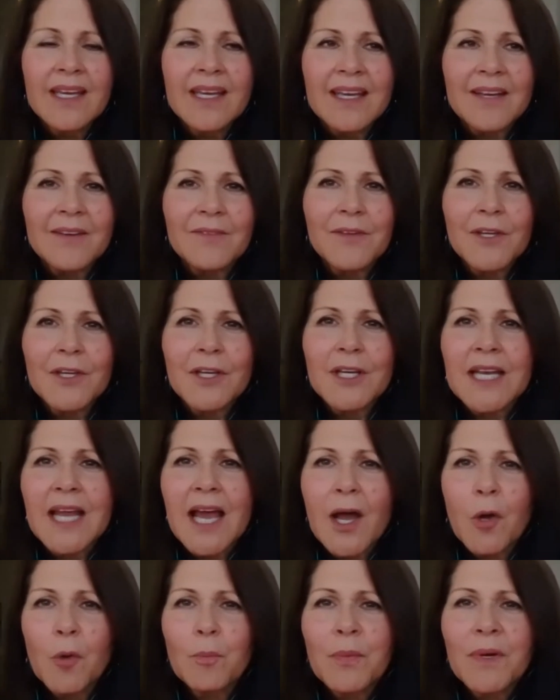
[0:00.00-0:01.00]
if you can
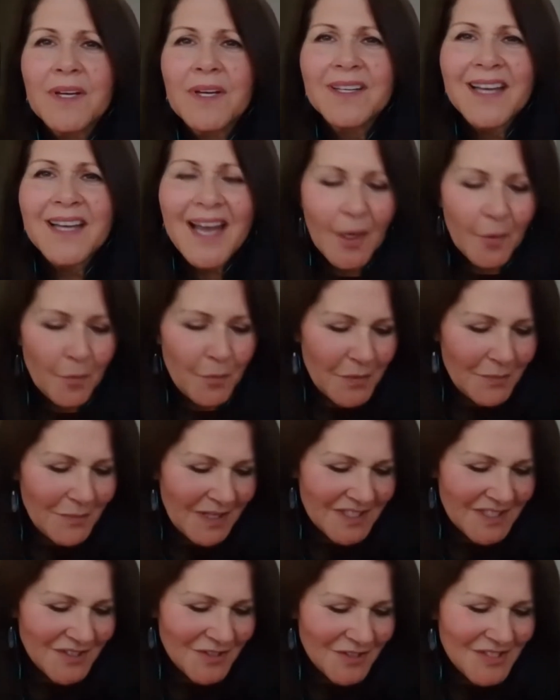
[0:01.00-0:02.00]
help help them
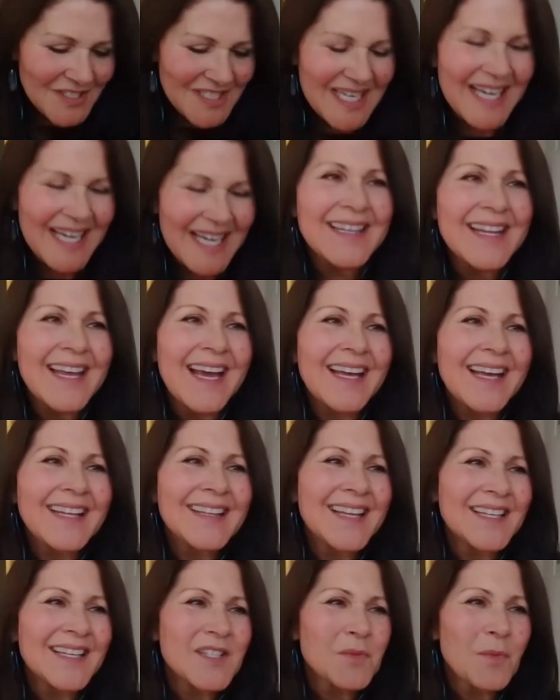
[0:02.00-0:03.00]
understand that,
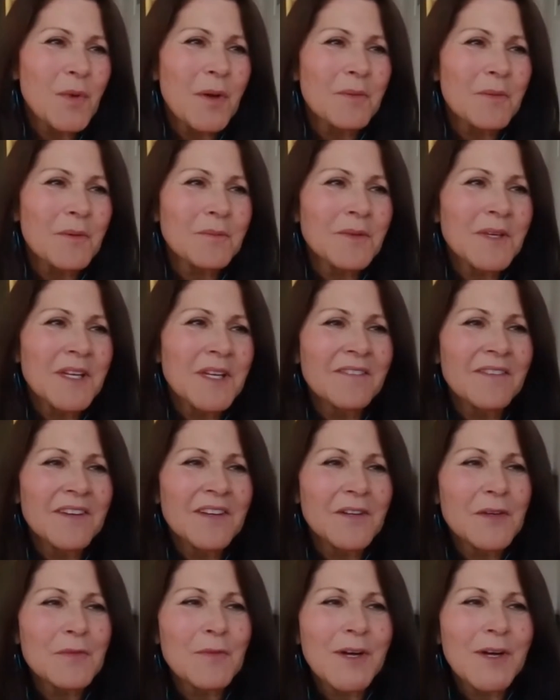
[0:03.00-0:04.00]
that's probably a
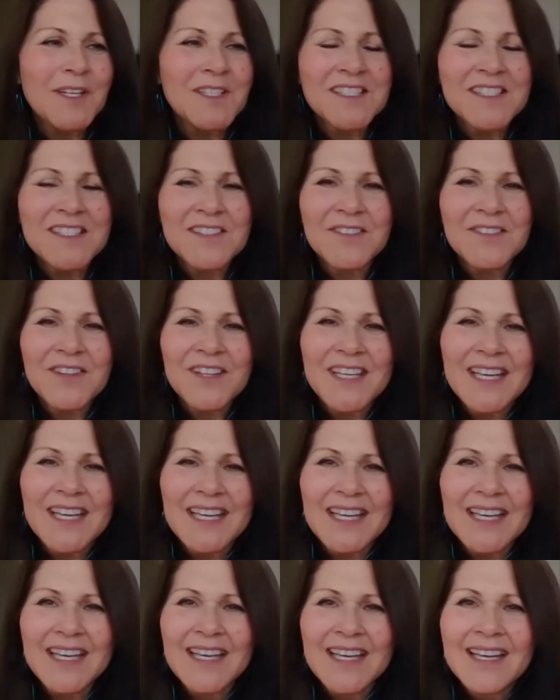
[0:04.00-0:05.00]
very positive
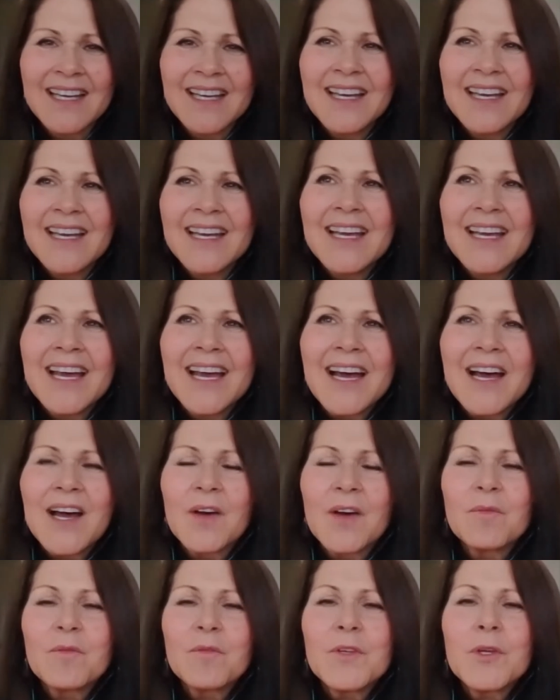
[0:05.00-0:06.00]
thing.
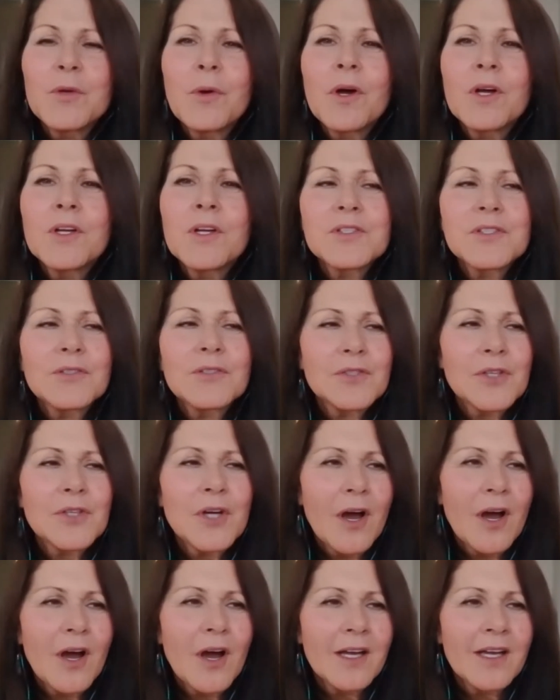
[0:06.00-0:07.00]
Um, you also
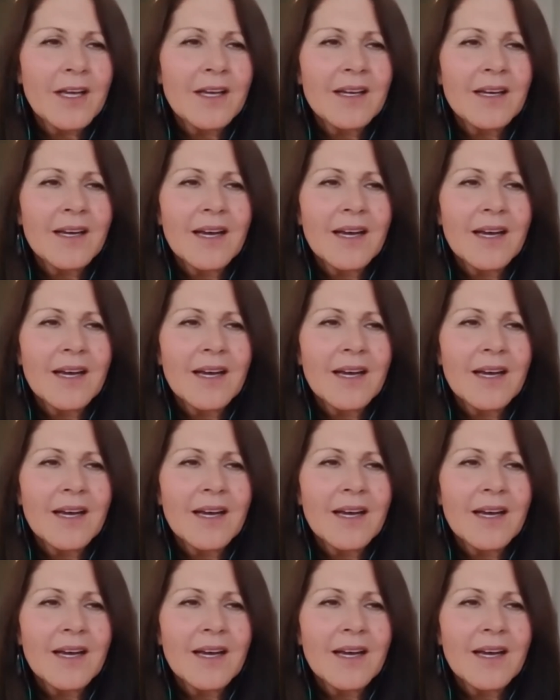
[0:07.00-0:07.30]
talk,